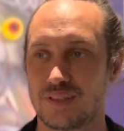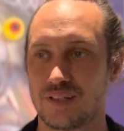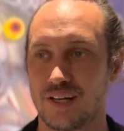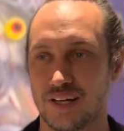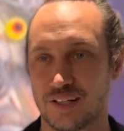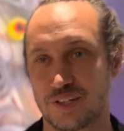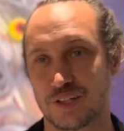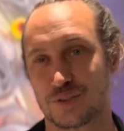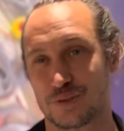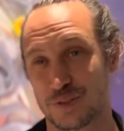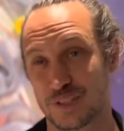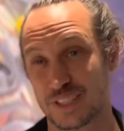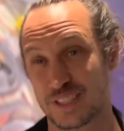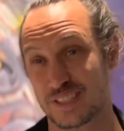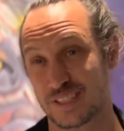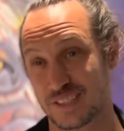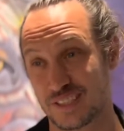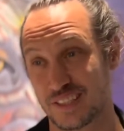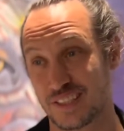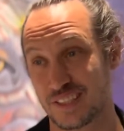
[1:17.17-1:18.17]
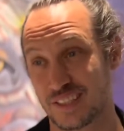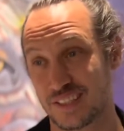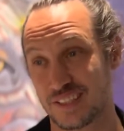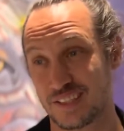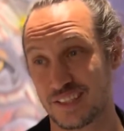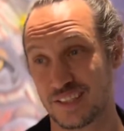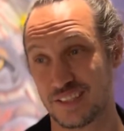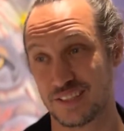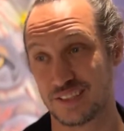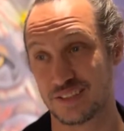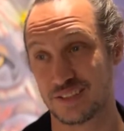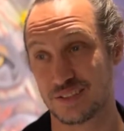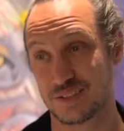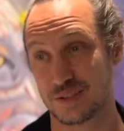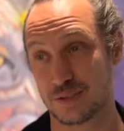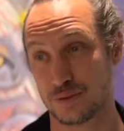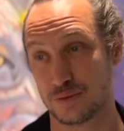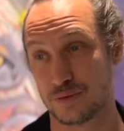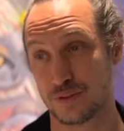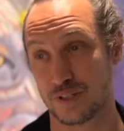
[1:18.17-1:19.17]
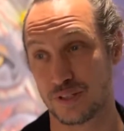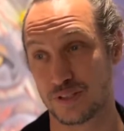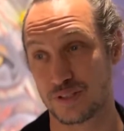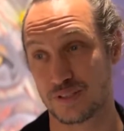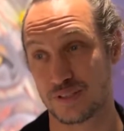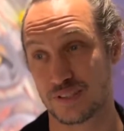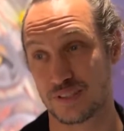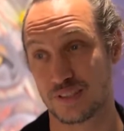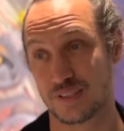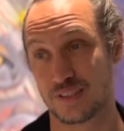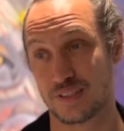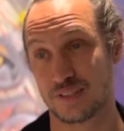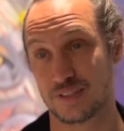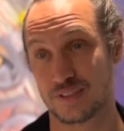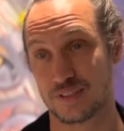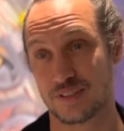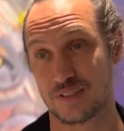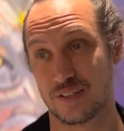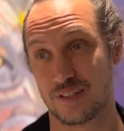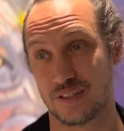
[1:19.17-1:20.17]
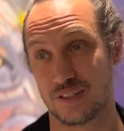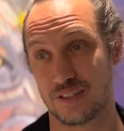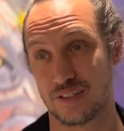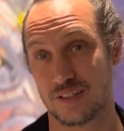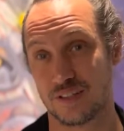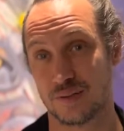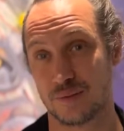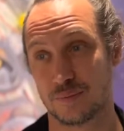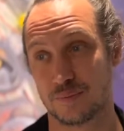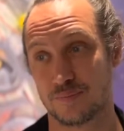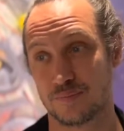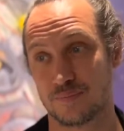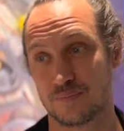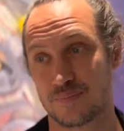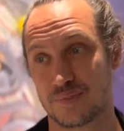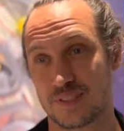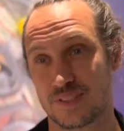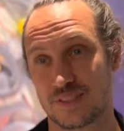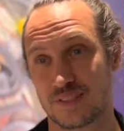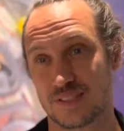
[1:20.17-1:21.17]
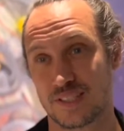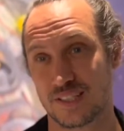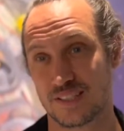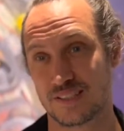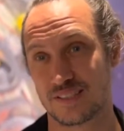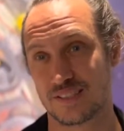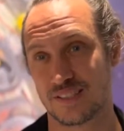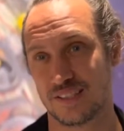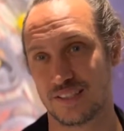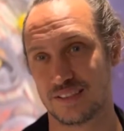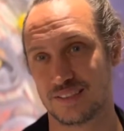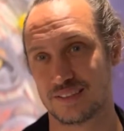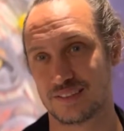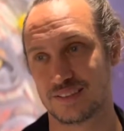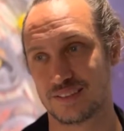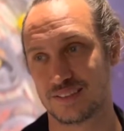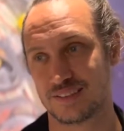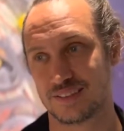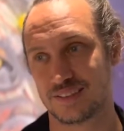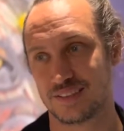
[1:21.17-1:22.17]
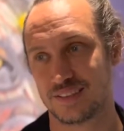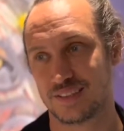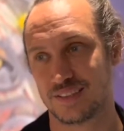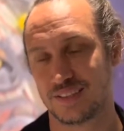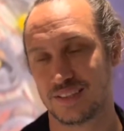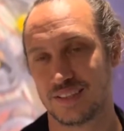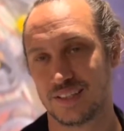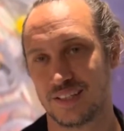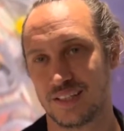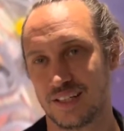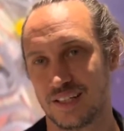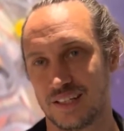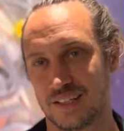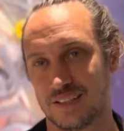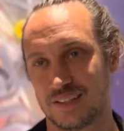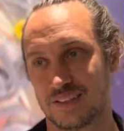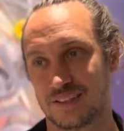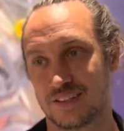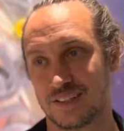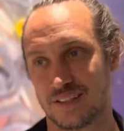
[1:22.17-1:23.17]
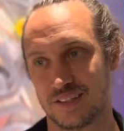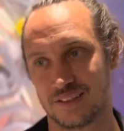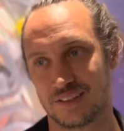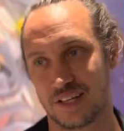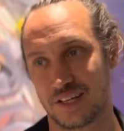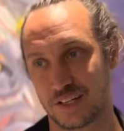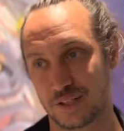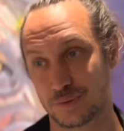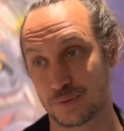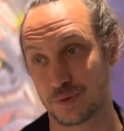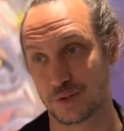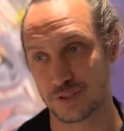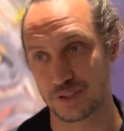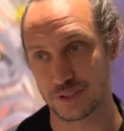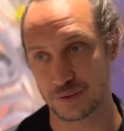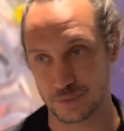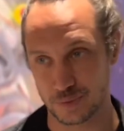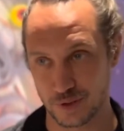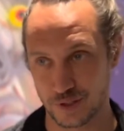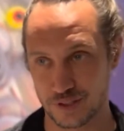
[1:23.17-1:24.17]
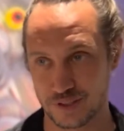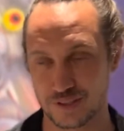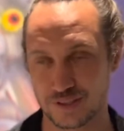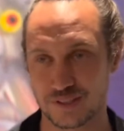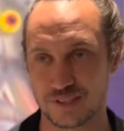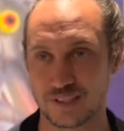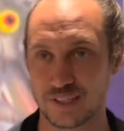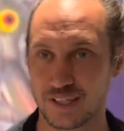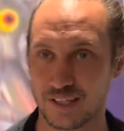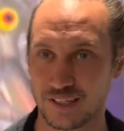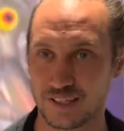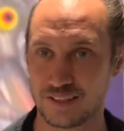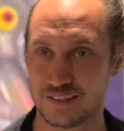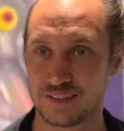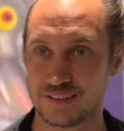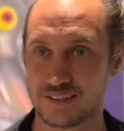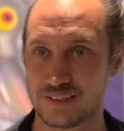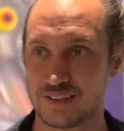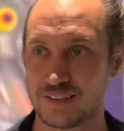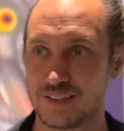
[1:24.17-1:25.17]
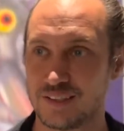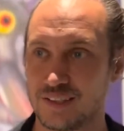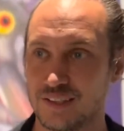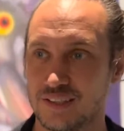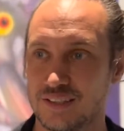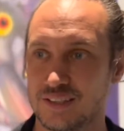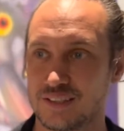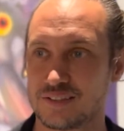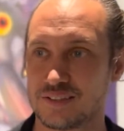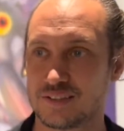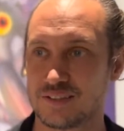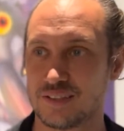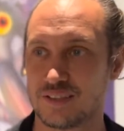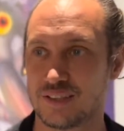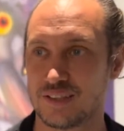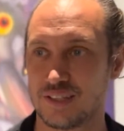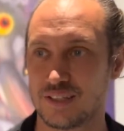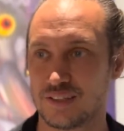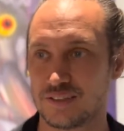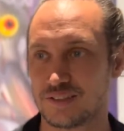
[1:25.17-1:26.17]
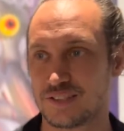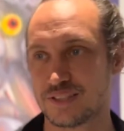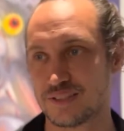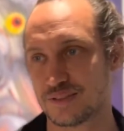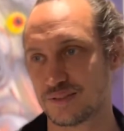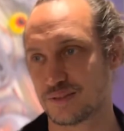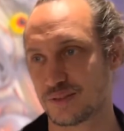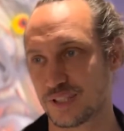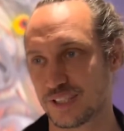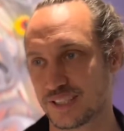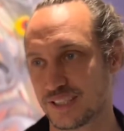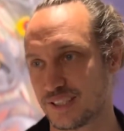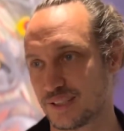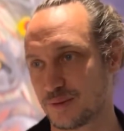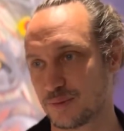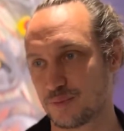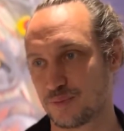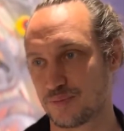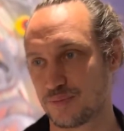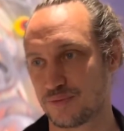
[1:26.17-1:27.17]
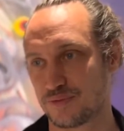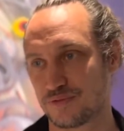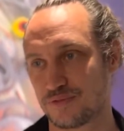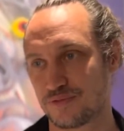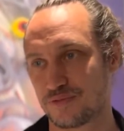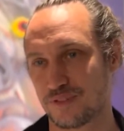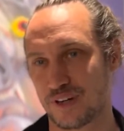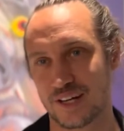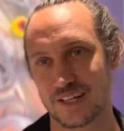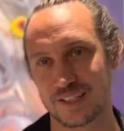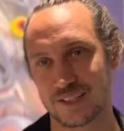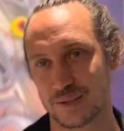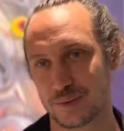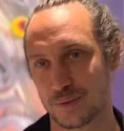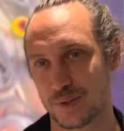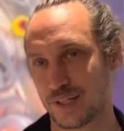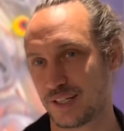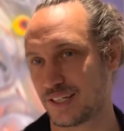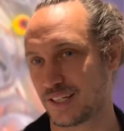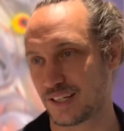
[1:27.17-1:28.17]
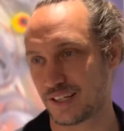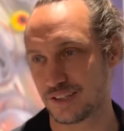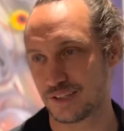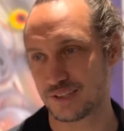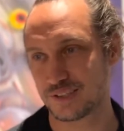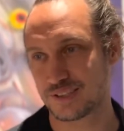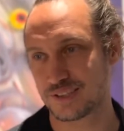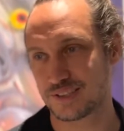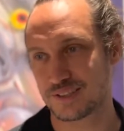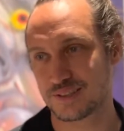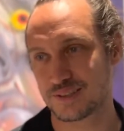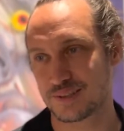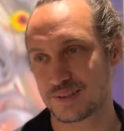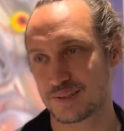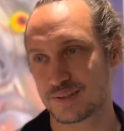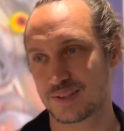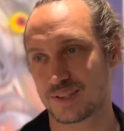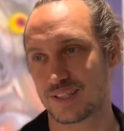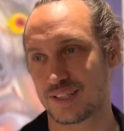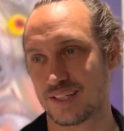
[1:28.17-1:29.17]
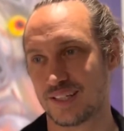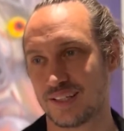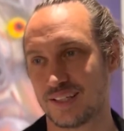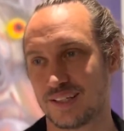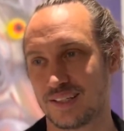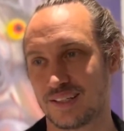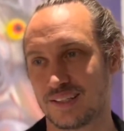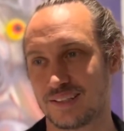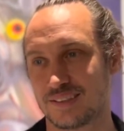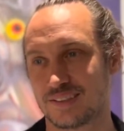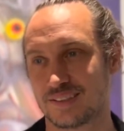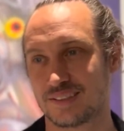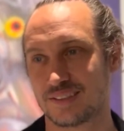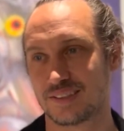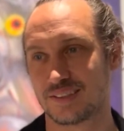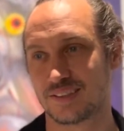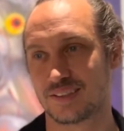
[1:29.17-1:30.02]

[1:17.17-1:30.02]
I got really sick in 2016, and that got worse and worse, and didn't really find a way out, and